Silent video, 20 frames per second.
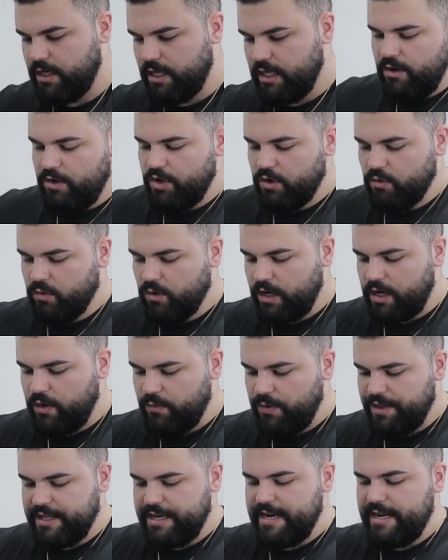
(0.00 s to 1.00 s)
Oh, you're working
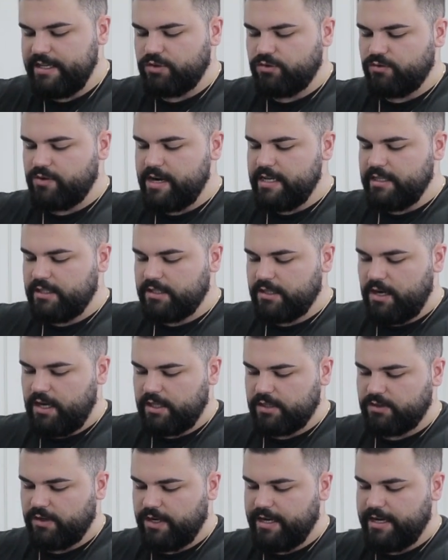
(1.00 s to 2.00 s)
with a nice red
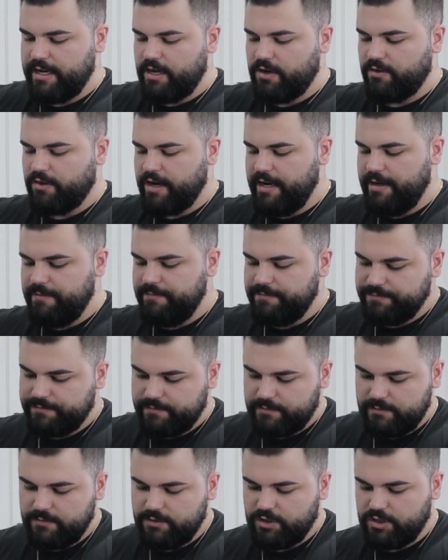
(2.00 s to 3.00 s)
sauce right now, right?
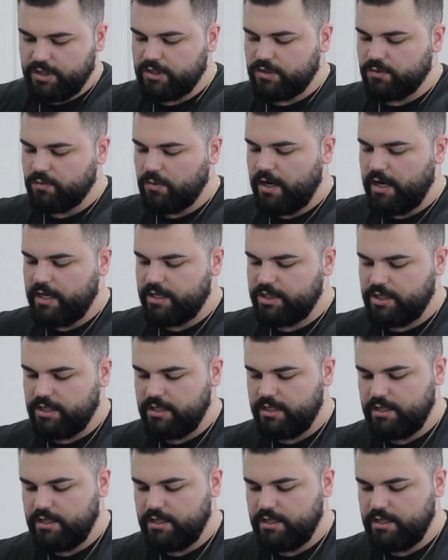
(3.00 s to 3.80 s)
Just watch.